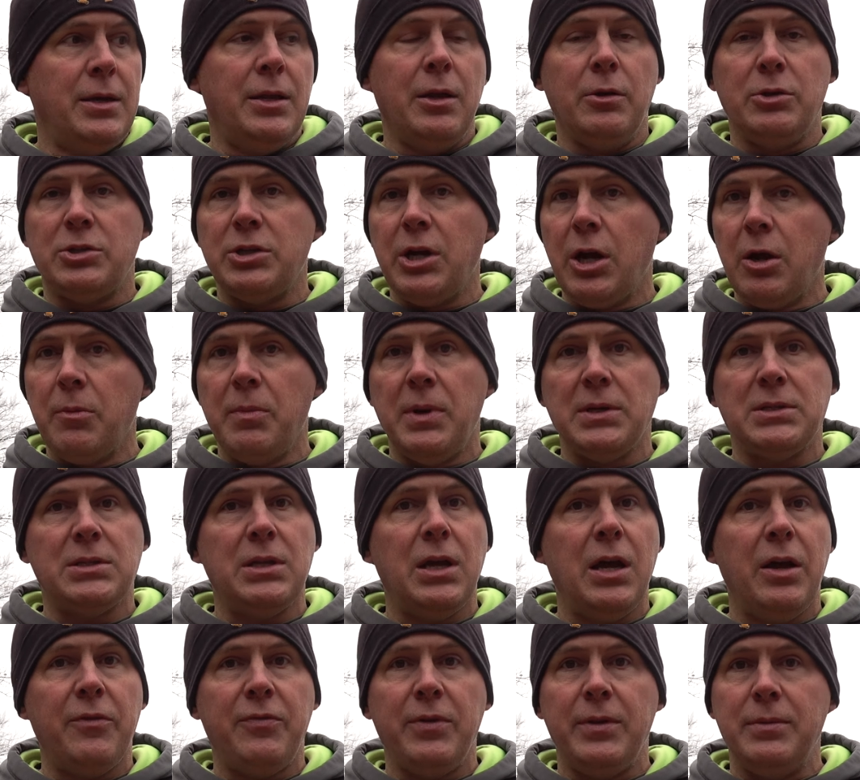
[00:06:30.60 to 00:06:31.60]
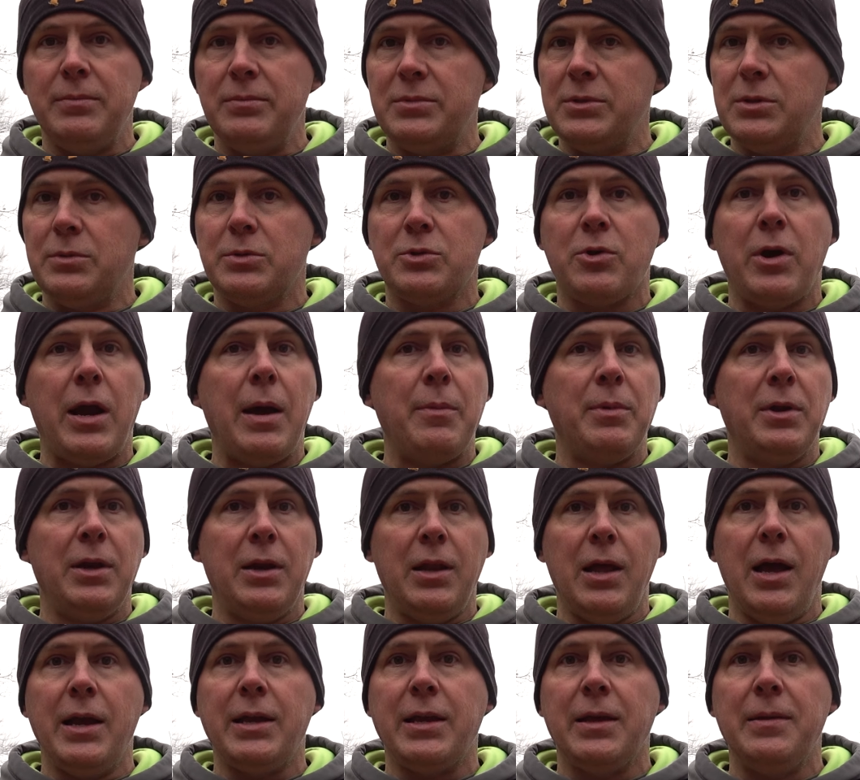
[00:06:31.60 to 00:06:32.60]
sharing my stuff and subscribing and
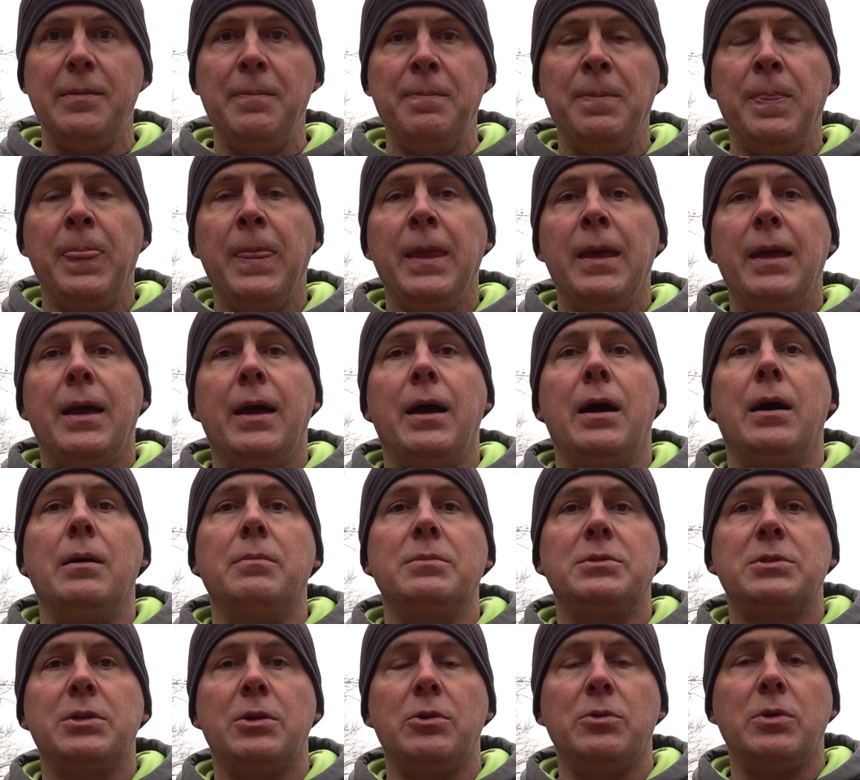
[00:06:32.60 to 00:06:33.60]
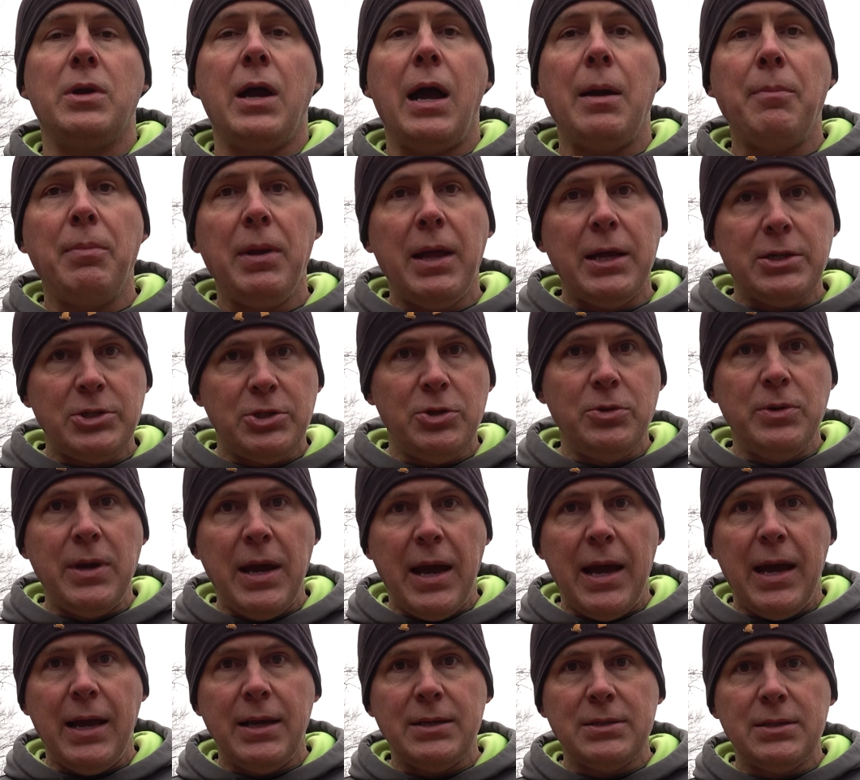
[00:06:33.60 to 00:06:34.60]
liking. So God bless you
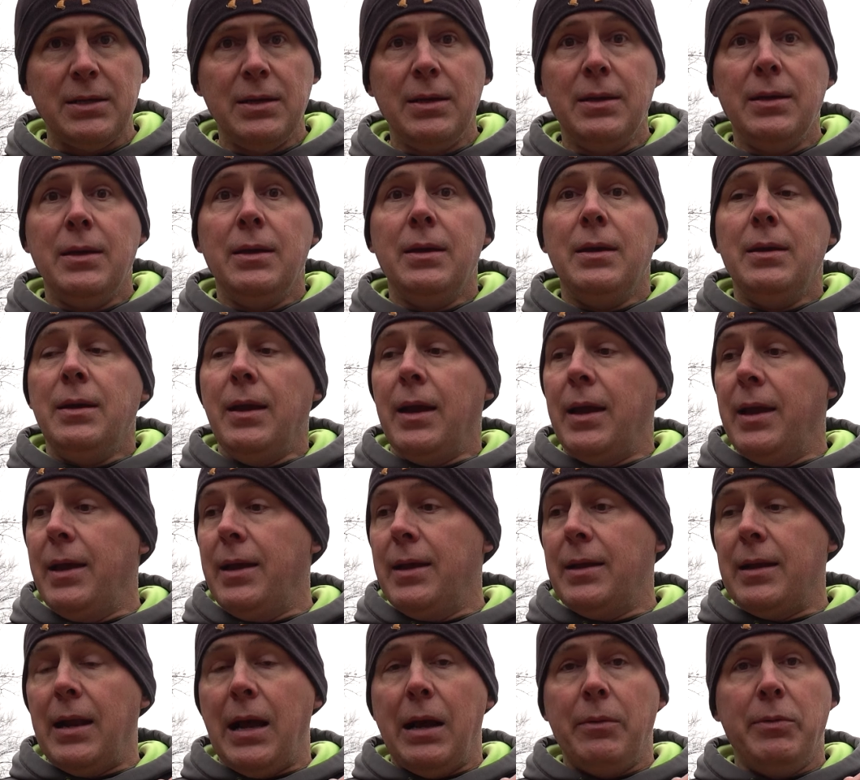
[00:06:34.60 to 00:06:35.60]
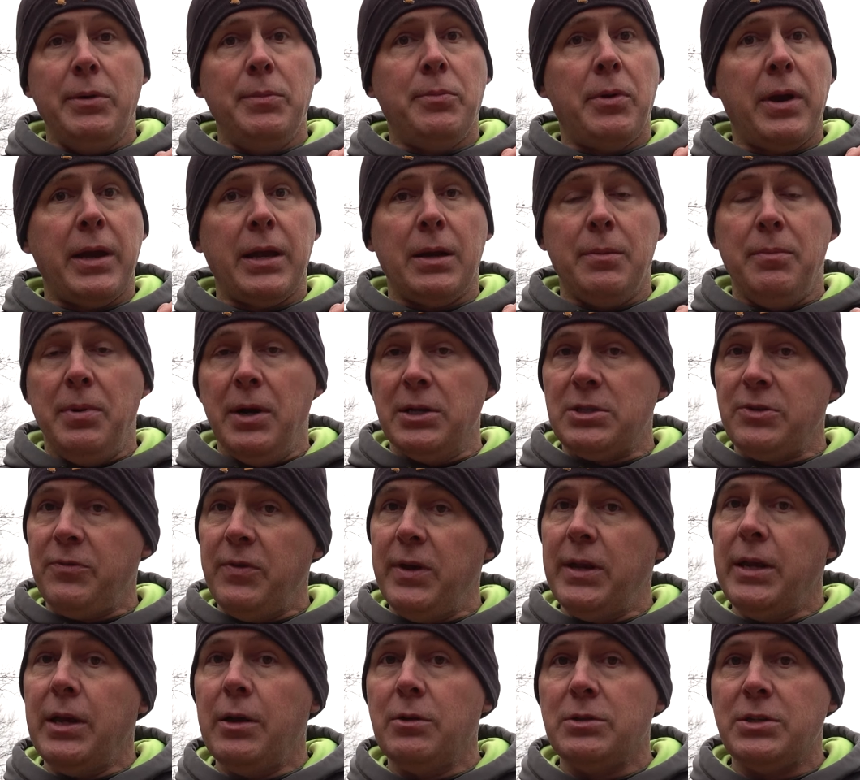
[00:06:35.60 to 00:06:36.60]
guys. And I'll be bringing a bunch of
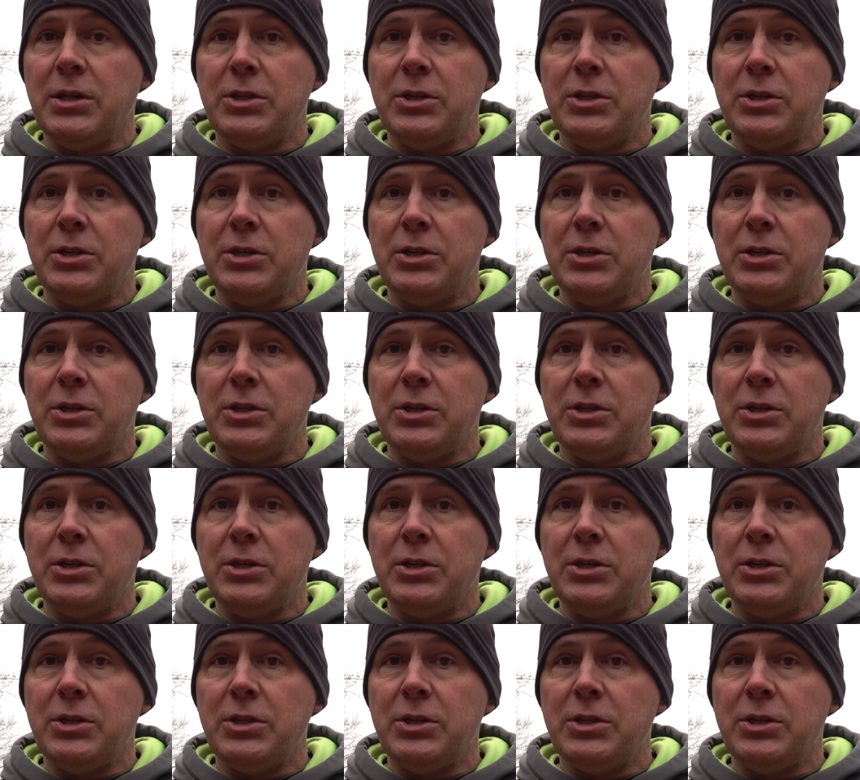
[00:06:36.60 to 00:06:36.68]
videos